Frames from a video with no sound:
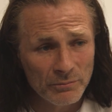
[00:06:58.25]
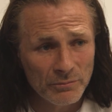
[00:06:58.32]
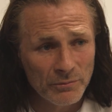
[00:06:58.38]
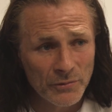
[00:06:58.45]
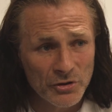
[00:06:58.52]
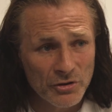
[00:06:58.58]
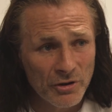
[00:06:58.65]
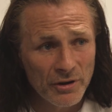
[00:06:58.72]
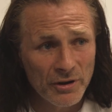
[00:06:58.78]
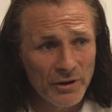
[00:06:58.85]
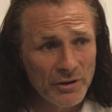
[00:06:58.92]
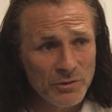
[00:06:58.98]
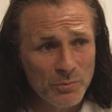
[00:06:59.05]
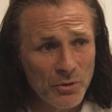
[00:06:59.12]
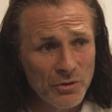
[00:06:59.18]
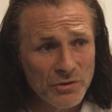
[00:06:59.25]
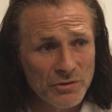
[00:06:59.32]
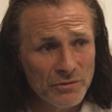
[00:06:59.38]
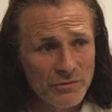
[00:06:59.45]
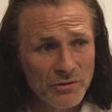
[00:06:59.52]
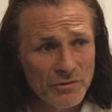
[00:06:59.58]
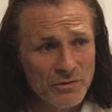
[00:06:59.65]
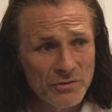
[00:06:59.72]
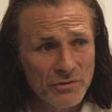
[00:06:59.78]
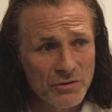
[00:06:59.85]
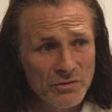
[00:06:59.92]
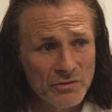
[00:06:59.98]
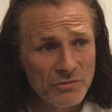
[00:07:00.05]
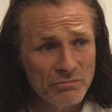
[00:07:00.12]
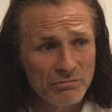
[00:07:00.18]
majority of these boys are
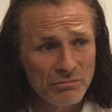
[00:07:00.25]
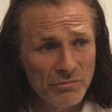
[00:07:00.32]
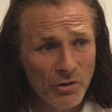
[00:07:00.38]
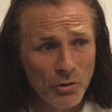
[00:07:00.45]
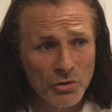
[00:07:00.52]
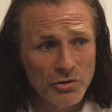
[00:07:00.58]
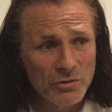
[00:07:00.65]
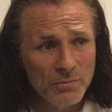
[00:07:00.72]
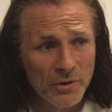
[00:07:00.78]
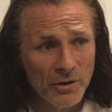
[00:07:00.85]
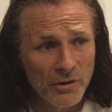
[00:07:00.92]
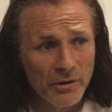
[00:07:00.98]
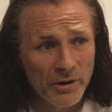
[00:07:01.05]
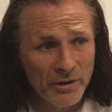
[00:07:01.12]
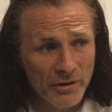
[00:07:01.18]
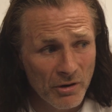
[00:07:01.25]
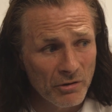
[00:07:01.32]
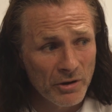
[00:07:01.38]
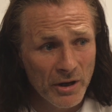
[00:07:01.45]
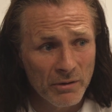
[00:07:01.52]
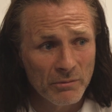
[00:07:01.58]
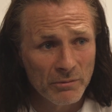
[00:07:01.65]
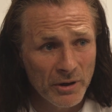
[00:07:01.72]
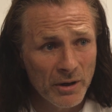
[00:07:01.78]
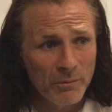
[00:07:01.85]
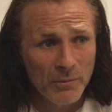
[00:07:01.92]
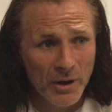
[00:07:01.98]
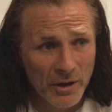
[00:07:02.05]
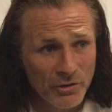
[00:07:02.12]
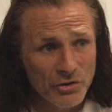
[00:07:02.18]
just awesome. You know, they go, yep,
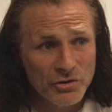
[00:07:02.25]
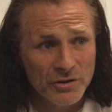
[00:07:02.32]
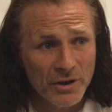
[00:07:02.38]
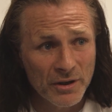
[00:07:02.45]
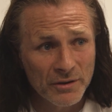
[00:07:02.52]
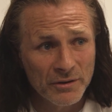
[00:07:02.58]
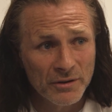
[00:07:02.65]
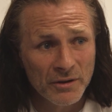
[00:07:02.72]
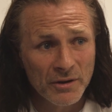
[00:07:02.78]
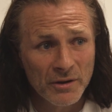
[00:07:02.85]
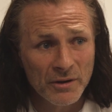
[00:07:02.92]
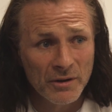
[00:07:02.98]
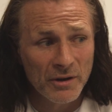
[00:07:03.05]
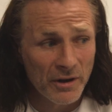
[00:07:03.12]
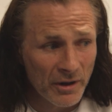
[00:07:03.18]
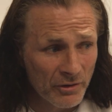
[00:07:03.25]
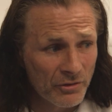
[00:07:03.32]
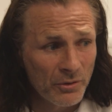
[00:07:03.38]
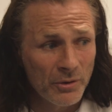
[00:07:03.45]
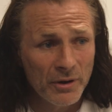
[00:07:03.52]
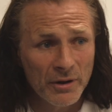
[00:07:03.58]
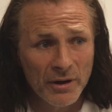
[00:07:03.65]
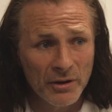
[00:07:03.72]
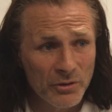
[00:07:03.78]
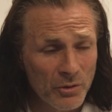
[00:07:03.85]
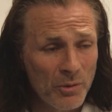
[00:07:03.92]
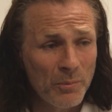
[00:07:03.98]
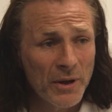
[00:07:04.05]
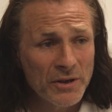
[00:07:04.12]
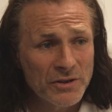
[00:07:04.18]
I understand. And I'll do it, and I'll
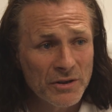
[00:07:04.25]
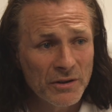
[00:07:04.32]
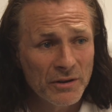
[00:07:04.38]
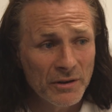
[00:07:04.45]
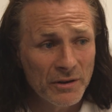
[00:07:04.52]
do it better.